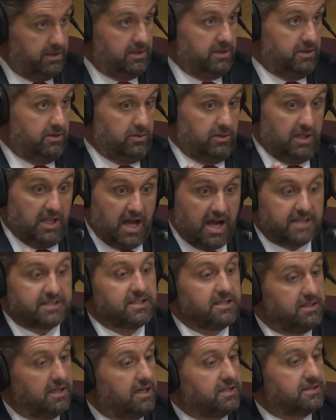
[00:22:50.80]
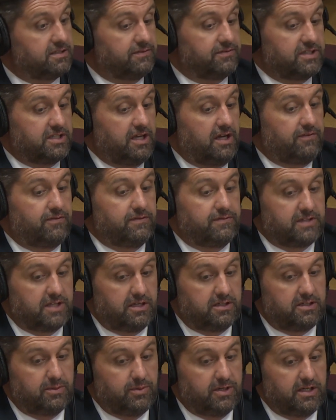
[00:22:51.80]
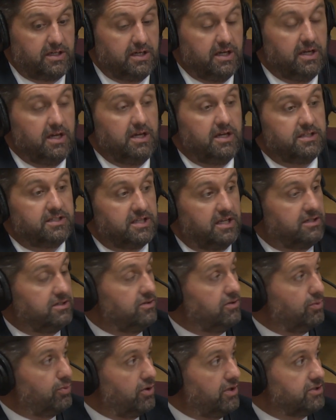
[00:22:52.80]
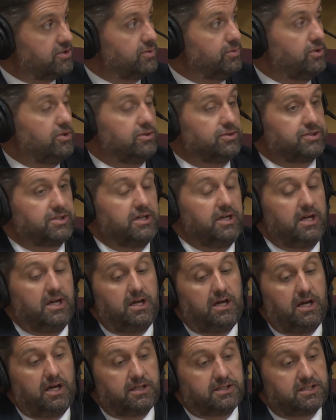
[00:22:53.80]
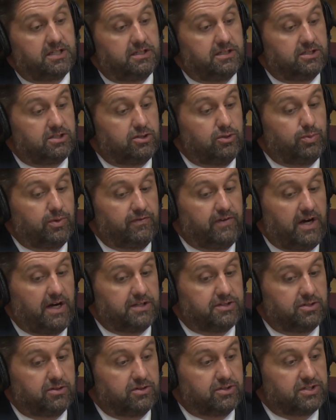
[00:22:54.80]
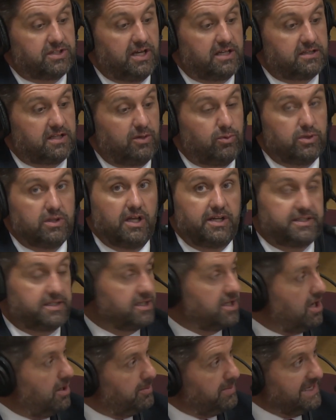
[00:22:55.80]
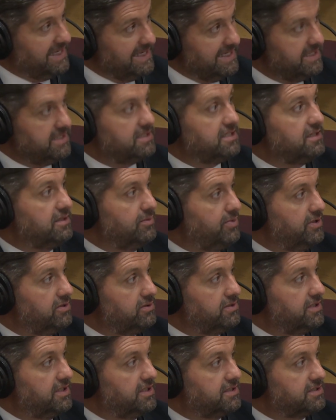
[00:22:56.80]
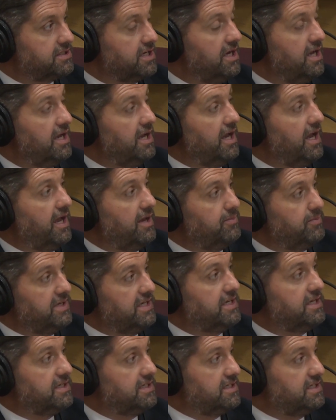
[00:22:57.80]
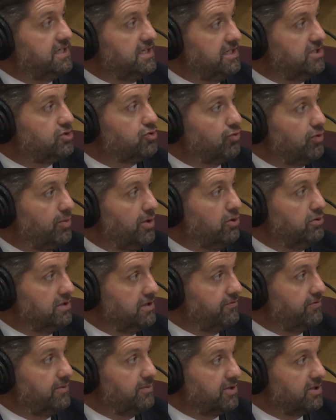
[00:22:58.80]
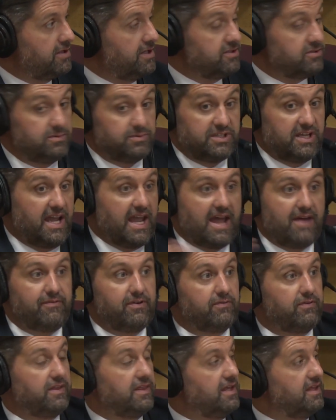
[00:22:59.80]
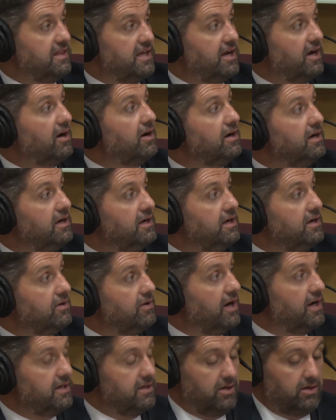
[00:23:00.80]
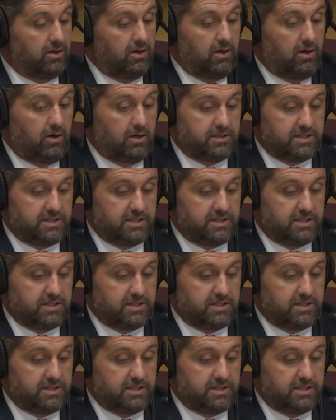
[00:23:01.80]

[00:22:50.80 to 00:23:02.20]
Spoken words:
Lots and lots of staff have said to their principals, said to supervisors that they would like to come into the buildings and begin to teach remotely from their classrooms. They have everything there, right? Our